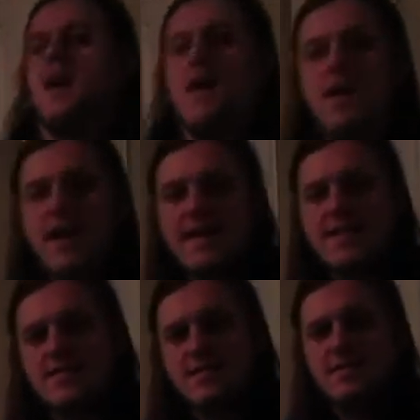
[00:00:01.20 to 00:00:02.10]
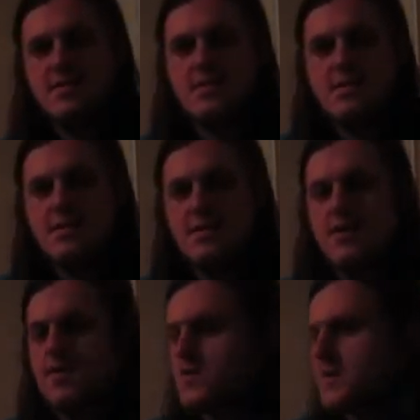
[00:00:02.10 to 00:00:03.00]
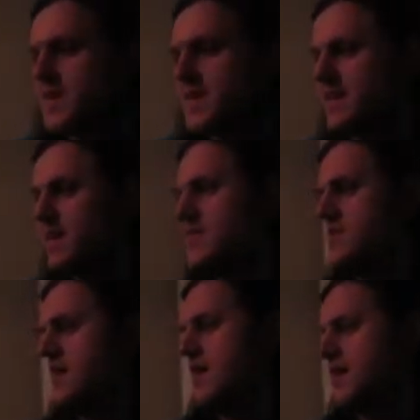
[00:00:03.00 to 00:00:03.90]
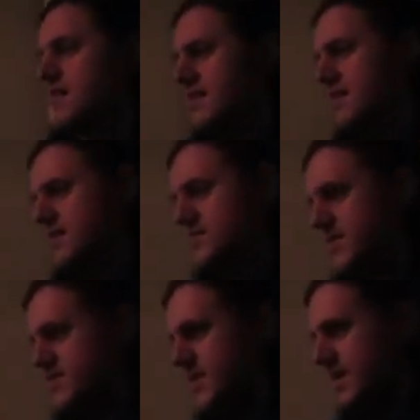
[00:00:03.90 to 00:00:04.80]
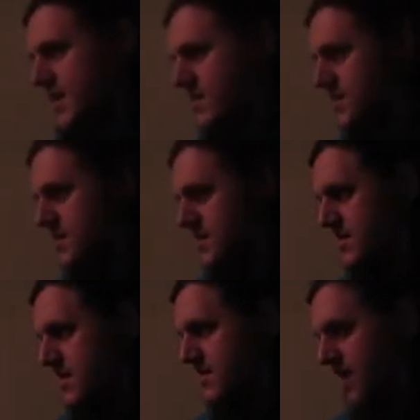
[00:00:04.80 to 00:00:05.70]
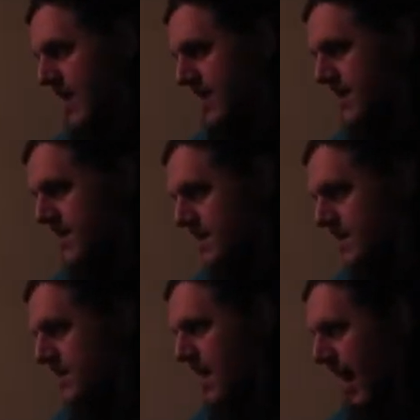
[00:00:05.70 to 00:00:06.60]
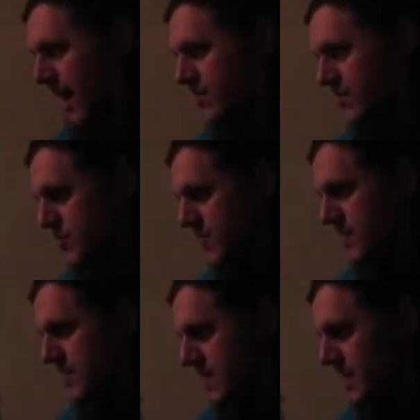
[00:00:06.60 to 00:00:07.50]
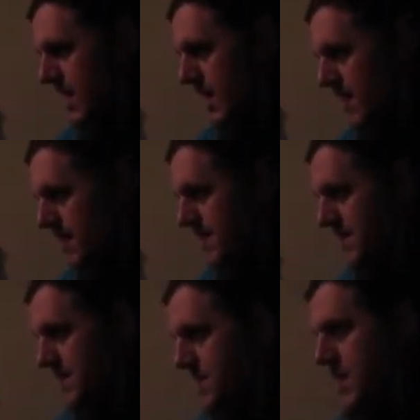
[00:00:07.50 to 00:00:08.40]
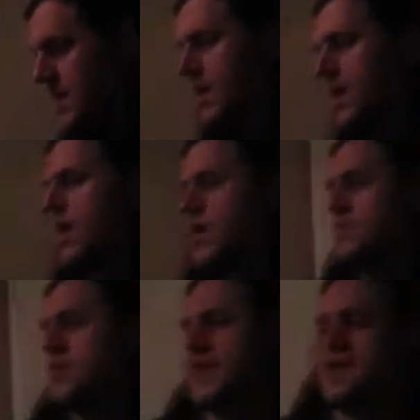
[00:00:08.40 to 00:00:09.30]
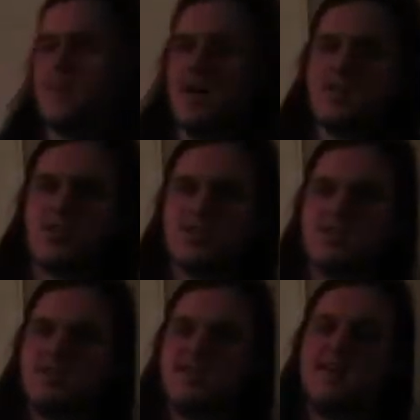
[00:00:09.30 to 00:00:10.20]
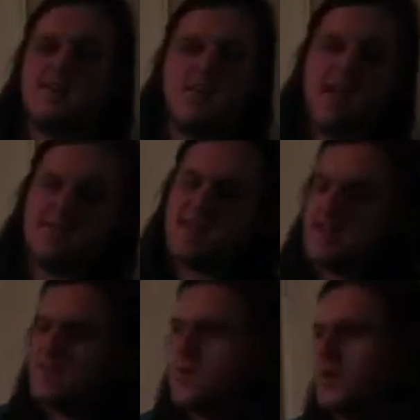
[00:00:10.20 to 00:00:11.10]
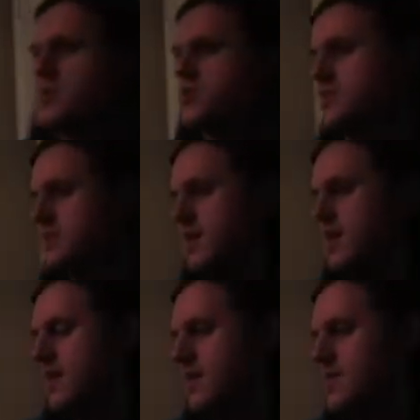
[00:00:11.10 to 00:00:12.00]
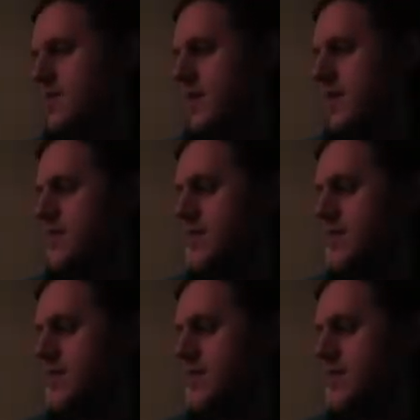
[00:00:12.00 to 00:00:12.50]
Alright, so I'm making another drum video, finally. I haven't really been playing much, and so I haven't had much in the way of